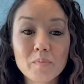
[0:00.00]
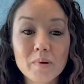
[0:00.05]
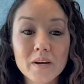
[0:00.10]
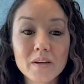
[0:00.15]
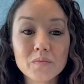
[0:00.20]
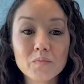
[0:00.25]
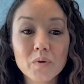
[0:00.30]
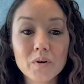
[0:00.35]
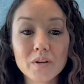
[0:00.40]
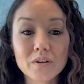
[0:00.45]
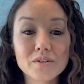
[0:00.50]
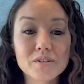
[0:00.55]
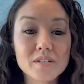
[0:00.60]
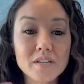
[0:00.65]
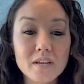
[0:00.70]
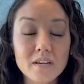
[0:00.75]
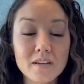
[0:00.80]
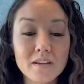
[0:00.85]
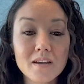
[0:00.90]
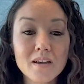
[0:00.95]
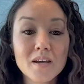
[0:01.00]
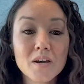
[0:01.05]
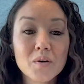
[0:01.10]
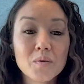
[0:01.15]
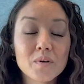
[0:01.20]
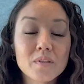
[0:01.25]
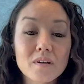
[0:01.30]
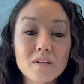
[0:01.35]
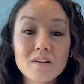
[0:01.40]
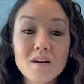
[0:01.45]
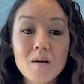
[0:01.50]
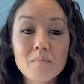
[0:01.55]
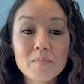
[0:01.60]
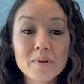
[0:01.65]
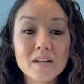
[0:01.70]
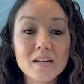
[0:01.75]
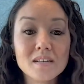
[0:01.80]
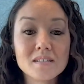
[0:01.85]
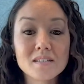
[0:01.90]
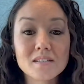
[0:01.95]
But what you're seeing with our
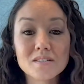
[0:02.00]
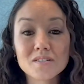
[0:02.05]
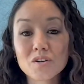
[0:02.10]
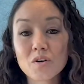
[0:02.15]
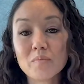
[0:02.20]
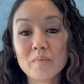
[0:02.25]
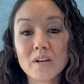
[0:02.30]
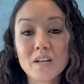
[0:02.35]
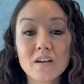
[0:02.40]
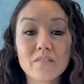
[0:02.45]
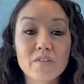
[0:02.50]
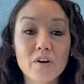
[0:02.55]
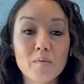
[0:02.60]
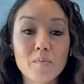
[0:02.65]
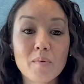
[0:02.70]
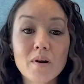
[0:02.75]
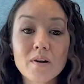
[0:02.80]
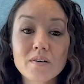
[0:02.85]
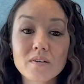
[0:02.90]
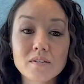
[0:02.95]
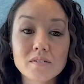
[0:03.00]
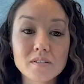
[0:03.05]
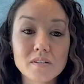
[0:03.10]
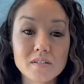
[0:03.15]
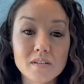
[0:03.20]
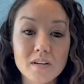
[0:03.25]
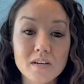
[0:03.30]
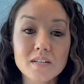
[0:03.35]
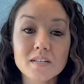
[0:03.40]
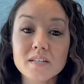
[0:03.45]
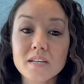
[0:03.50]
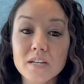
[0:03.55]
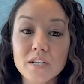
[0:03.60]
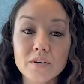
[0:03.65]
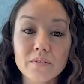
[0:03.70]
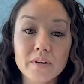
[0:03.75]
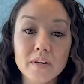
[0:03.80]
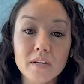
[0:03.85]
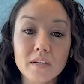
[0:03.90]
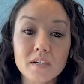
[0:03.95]
companies and so many of our partners is a
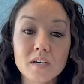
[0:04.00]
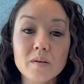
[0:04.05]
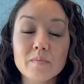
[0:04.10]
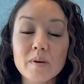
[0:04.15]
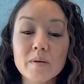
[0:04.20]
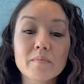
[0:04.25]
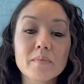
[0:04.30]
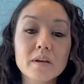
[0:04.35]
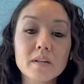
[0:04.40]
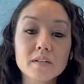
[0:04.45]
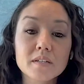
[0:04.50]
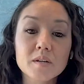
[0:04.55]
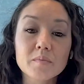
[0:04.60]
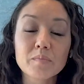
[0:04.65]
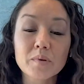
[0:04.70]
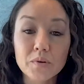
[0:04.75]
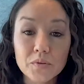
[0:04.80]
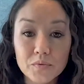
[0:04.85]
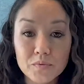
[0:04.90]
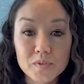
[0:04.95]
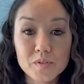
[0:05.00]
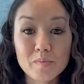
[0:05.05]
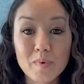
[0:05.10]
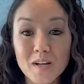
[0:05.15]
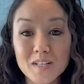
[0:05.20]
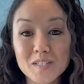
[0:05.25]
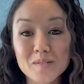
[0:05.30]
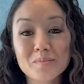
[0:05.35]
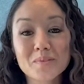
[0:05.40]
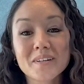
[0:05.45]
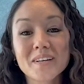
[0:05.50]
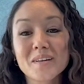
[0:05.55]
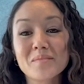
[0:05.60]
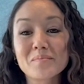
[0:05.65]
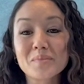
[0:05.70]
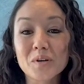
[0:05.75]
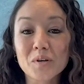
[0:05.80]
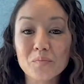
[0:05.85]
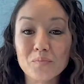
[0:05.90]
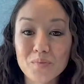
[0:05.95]
continuing commitment to build responsibly and
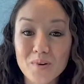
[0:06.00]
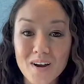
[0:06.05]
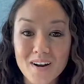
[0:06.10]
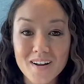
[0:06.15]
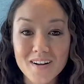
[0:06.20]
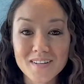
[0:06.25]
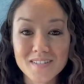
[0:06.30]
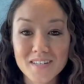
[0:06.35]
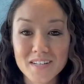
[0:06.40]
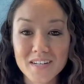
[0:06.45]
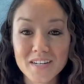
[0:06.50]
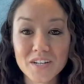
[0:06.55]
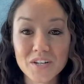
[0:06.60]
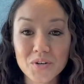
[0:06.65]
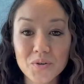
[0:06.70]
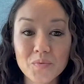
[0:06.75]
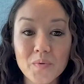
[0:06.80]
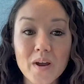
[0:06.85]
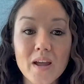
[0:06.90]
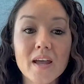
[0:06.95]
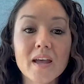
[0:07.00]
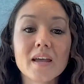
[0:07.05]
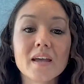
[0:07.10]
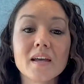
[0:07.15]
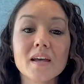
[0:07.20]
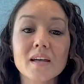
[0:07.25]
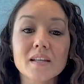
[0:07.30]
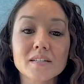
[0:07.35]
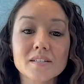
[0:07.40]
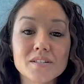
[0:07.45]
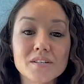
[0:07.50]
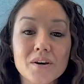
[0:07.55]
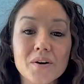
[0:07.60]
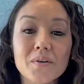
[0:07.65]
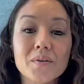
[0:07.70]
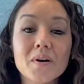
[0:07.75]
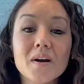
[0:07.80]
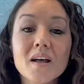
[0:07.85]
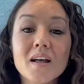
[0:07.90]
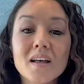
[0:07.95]
build products in a new way. And
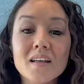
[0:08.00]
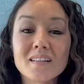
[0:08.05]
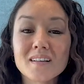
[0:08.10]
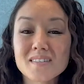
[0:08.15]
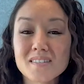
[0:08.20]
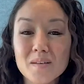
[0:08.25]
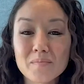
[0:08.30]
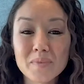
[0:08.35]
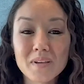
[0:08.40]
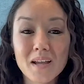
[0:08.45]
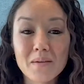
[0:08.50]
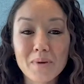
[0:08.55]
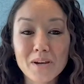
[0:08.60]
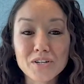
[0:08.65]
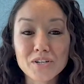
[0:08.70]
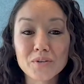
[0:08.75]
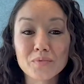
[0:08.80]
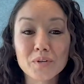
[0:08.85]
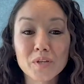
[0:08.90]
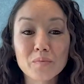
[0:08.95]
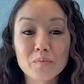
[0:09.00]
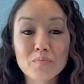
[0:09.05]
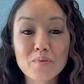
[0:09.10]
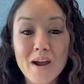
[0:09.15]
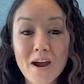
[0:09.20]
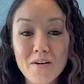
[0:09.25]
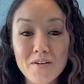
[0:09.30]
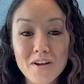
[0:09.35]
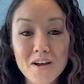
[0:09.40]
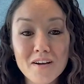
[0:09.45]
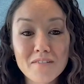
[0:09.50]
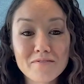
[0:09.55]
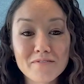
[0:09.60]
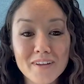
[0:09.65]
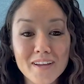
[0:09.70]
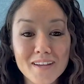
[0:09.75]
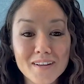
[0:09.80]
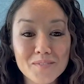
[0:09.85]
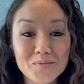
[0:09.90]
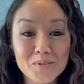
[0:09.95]
so that's something I'm actually really proud of,
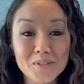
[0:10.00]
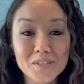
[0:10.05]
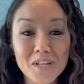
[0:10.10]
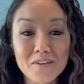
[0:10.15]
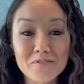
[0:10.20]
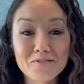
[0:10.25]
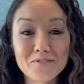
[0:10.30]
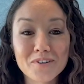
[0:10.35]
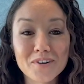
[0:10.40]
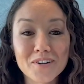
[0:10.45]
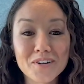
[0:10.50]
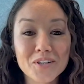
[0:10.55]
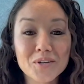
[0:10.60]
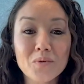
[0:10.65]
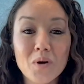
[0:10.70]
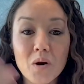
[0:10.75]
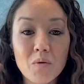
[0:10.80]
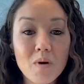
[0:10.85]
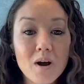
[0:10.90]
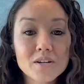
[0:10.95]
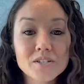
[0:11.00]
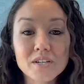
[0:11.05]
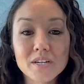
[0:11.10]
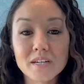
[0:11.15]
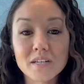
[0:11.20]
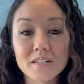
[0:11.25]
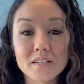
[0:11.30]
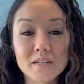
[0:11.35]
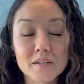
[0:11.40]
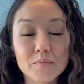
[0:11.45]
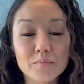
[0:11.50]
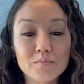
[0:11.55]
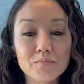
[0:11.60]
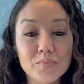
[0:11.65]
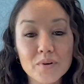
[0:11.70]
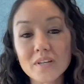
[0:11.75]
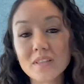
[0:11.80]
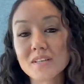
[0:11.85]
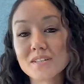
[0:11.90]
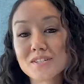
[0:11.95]
and we'll love for you all watching to
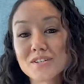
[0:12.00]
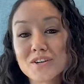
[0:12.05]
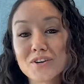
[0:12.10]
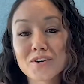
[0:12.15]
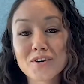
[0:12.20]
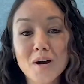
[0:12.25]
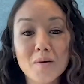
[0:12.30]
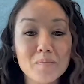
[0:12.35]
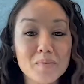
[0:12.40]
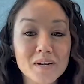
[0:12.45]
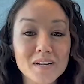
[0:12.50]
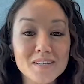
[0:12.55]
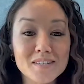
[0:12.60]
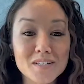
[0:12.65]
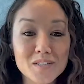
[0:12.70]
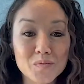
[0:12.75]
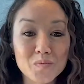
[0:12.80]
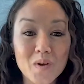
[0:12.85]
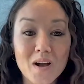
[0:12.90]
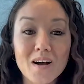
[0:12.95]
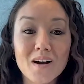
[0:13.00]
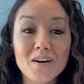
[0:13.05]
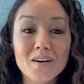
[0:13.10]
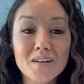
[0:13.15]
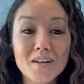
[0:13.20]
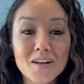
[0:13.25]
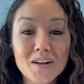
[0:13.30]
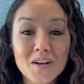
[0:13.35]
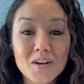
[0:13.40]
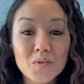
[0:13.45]
bring this to your companies as well.